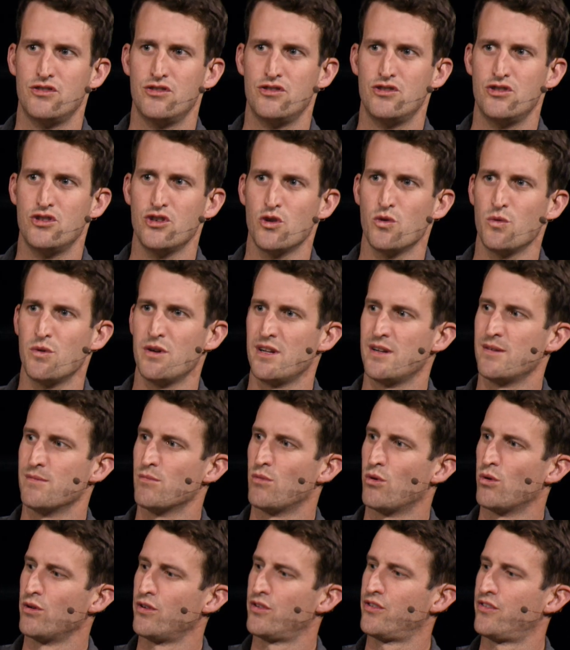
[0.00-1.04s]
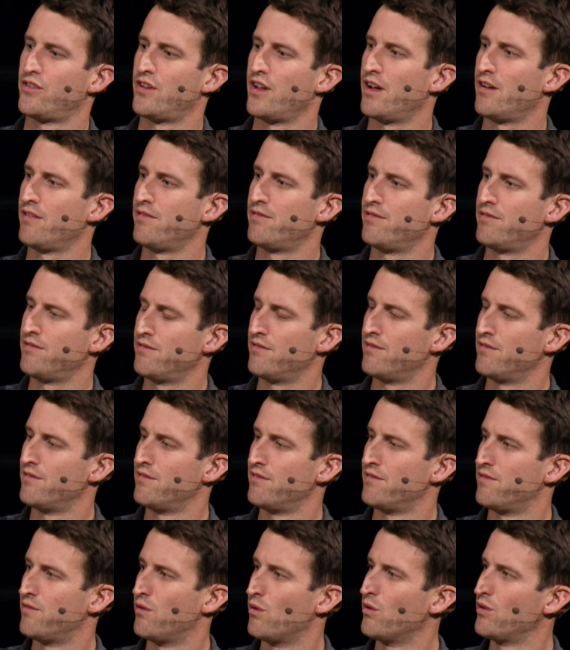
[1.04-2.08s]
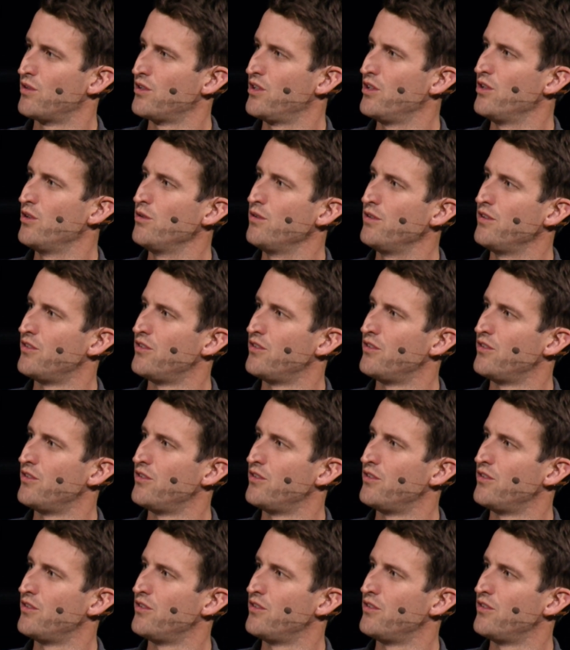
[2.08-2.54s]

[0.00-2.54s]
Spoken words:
doing more stuff for you